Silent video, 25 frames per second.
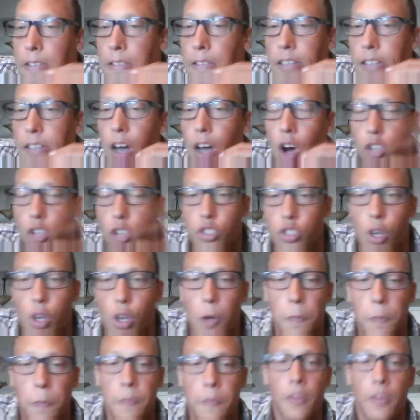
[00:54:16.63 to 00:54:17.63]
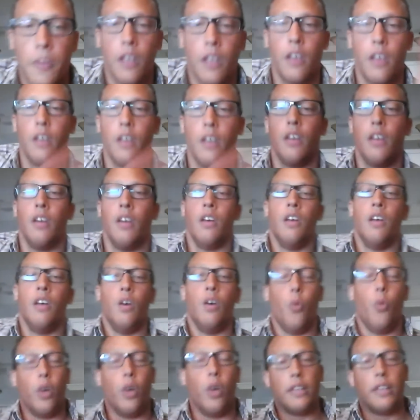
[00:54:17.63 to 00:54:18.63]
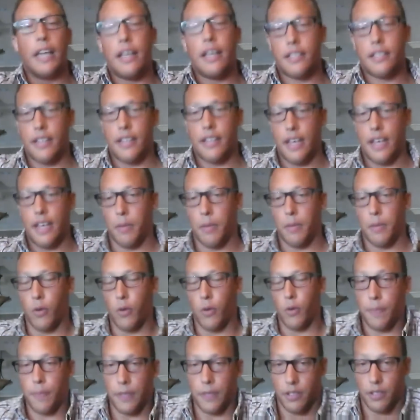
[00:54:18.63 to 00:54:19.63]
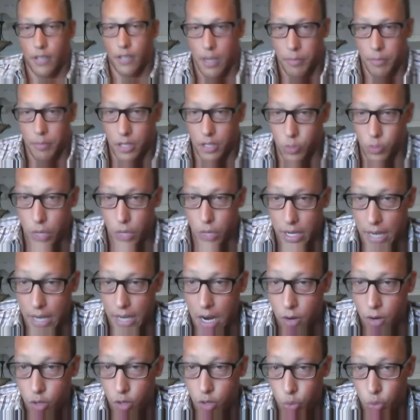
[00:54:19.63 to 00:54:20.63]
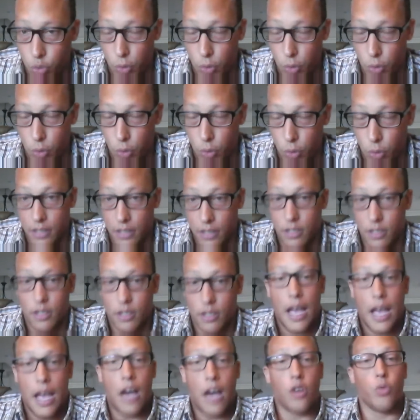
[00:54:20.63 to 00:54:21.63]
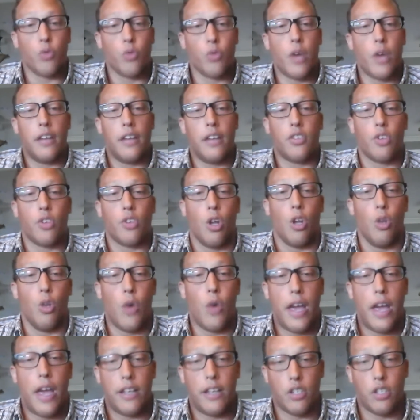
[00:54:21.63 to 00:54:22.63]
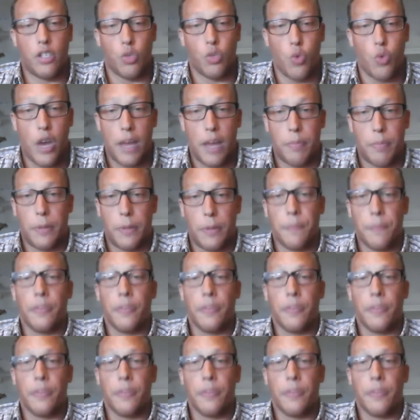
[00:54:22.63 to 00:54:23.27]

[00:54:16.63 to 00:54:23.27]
Also, one last thing, I'm going to wrap this up because we're at 1 hour and 21 minutes. How to write solo ad swipe.